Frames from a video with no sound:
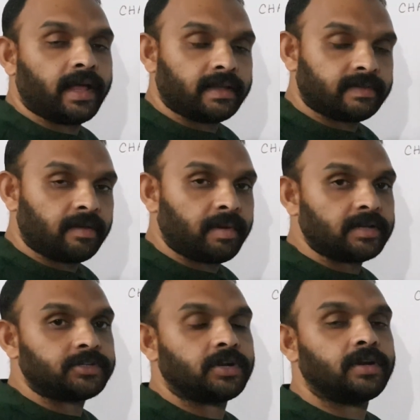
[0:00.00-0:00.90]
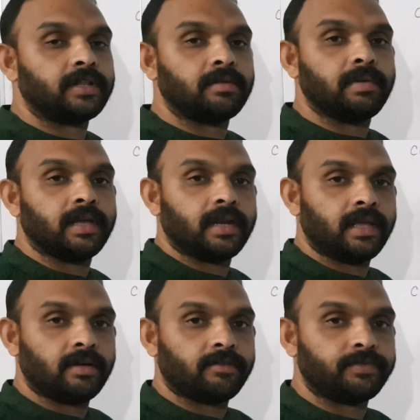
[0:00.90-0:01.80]
as I mentioned in the
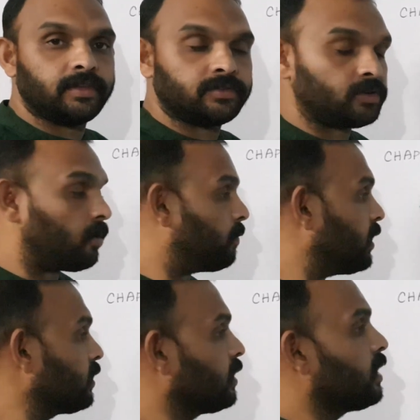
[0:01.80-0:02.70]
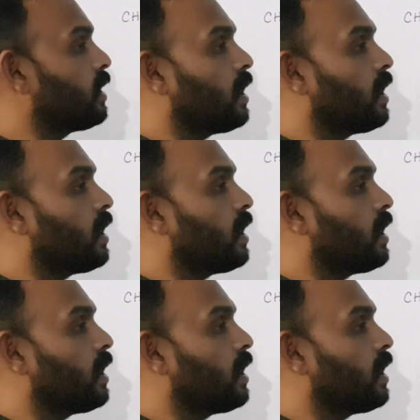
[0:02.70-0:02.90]
beginning of this topic,